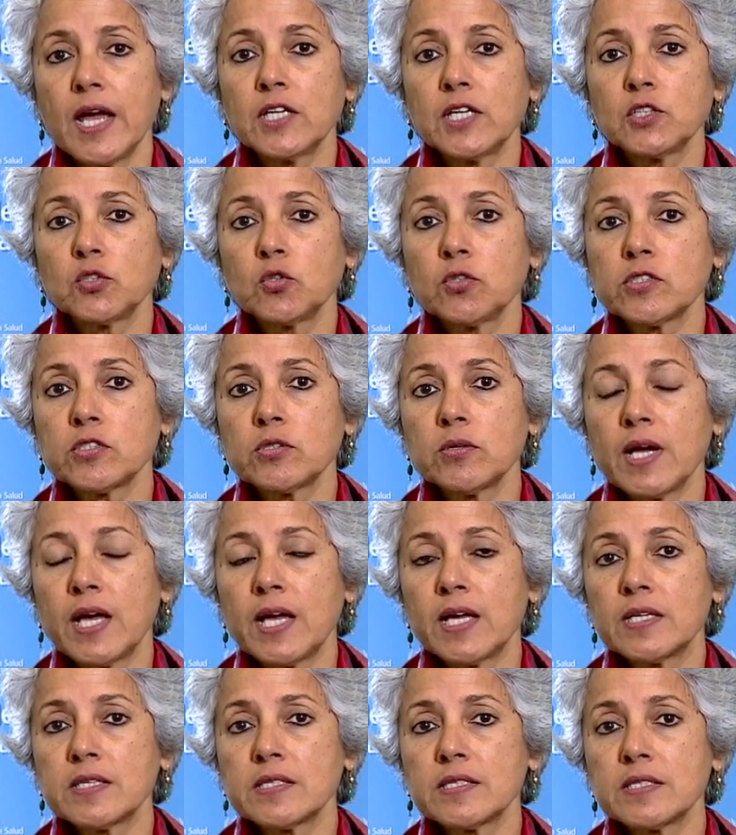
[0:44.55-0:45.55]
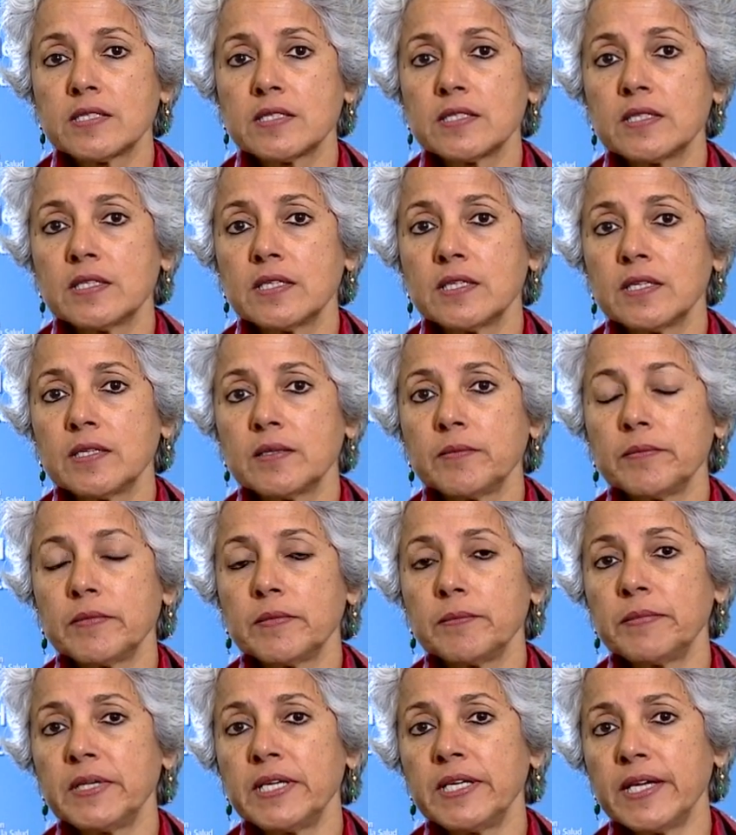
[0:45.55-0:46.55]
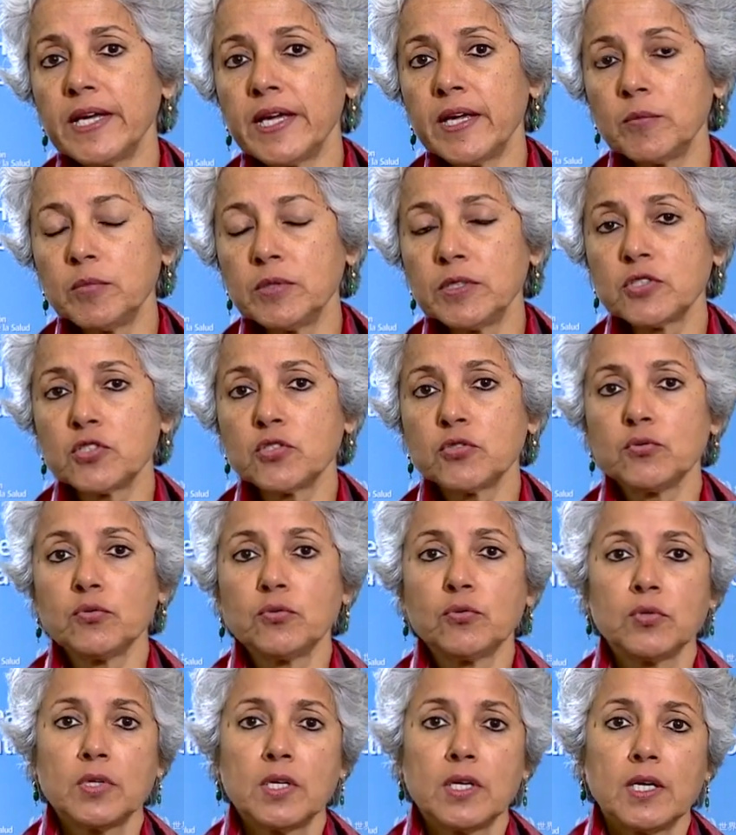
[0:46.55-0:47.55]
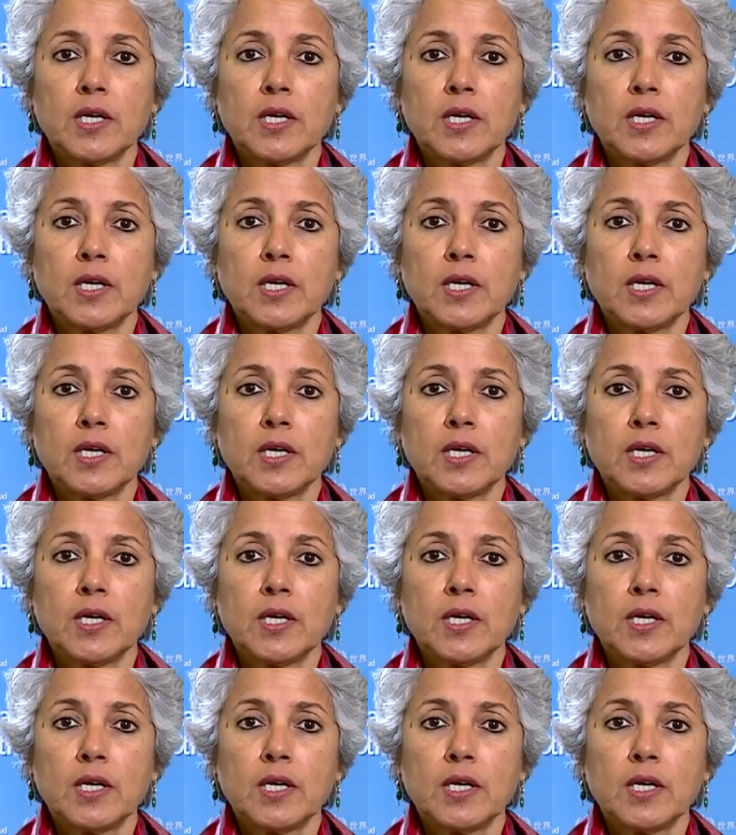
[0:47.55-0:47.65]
and also has been able to